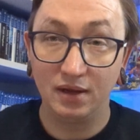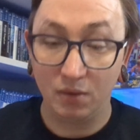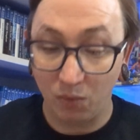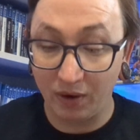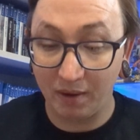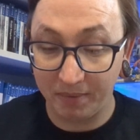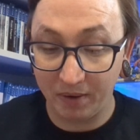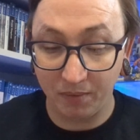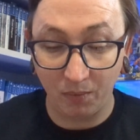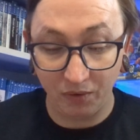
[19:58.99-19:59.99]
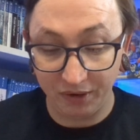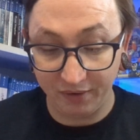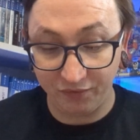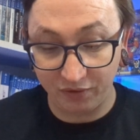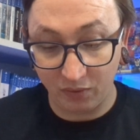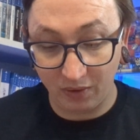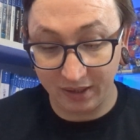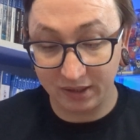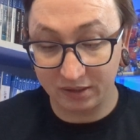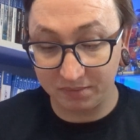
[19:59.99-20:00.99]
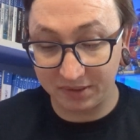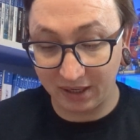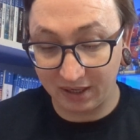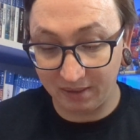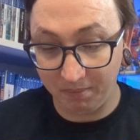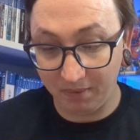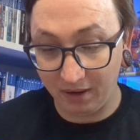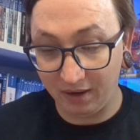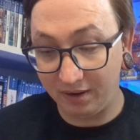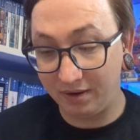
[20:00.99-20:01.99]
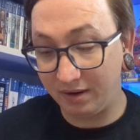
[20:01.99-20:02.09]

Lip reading: one I've been wanting for quite some time, and